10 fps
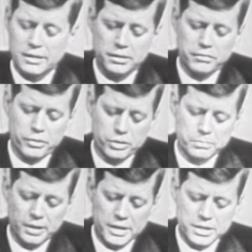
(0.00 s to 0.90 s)
In the first
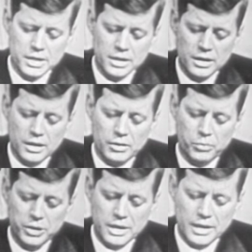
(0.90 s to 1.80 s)
place,
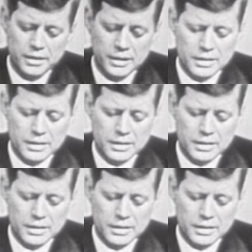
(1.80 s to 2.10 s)
the